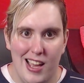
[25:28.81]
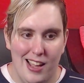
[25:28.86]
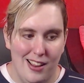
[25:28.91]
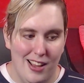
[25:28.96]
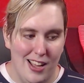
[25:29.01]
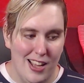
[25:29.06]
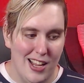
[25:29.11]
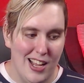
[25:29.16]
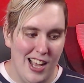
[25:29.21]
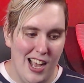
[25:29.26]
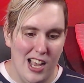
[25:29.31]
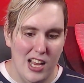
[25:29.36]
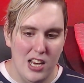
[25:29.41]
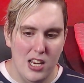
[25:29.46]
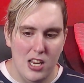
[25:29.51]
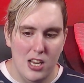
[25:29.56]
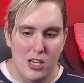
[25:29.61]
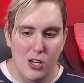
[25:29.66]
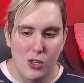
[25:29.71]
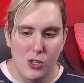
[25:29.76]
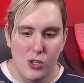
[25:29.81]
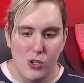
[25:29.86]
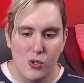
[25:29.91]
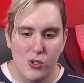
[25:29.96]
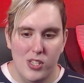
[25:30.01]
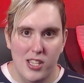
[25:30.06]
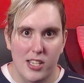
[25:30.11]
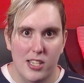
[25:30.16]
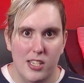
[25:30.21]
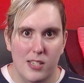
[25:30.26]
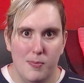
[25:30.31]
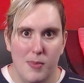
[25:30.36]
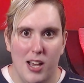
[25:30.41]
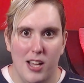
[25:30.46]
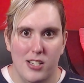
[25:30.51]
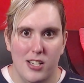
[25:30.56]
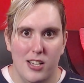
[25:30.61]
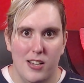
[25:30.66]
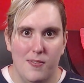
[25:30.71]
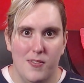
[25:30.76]
And like, I need to lose this
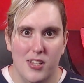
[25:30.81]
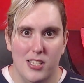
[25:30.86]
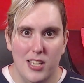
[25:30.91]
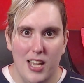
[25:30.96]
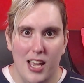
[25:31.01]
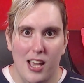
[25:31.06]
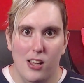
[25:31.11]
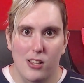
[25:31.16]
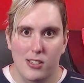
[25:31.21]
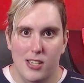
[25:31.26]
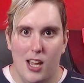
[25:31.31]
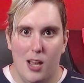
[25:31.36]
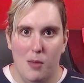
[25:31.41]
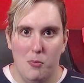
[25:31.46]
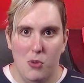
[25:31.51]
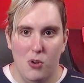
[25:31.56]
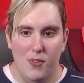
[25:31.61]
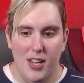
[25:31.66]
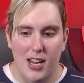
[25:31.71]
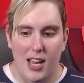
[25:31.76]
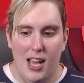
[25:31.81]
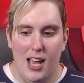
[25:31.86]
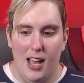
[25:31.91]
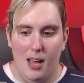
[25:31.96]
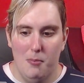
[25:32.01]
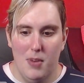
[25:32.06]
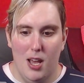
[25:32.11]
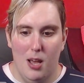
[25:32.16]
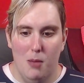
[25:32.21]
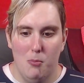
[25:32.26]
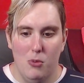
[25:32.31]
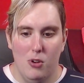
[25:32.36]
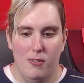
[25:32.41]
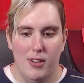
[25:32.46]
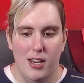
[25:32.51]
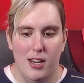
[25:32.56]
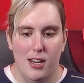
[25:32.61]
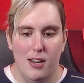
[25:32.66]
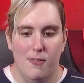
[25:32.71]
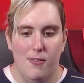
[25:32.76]
much. And if the scale's not moving, I'm not
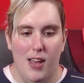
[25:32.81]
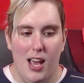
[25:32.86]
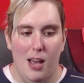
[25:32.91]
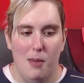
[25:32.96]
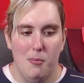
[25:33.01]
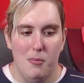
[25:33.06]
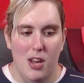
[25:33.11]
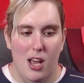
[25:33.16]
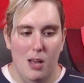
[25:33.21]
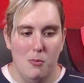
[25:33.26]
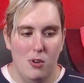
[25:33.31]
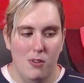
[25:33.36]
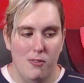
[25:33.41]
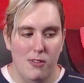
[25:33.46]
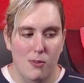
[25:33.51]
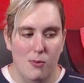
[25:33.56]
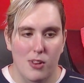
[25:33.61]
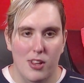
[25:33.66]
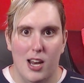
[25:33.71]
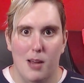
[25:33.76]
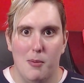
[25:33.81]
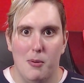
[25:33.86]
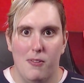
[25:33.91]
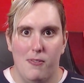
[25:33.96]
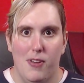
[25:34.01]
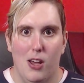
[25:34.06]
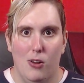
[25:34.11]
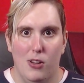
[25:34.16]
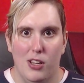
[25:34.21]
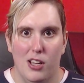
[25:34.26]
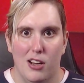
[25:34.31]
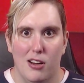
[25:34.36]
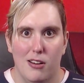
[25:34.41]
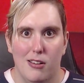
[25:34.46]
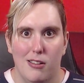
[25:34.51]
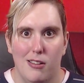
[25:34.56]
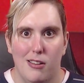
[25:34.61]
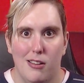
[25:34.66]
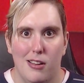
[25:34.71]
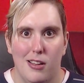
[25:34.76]
moving. And if I'm not moving, well, then I'm a
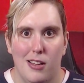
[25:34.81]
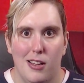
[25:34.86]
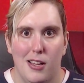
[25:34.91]
failure.